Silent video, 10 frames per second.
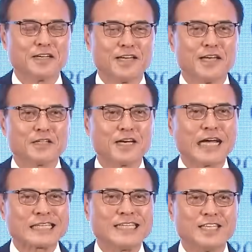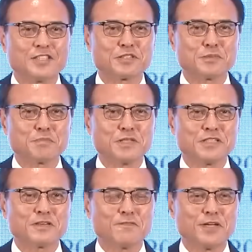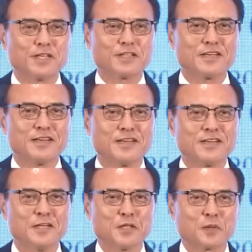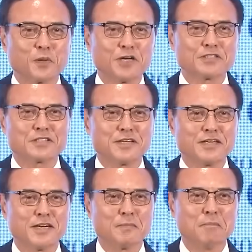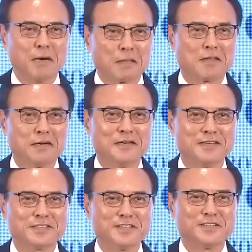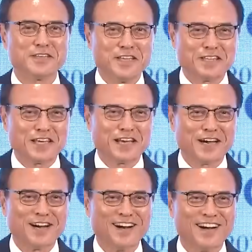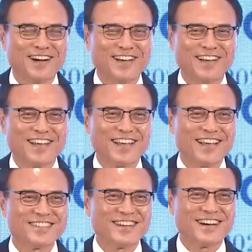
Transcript: and at least please visit twice a month to India. And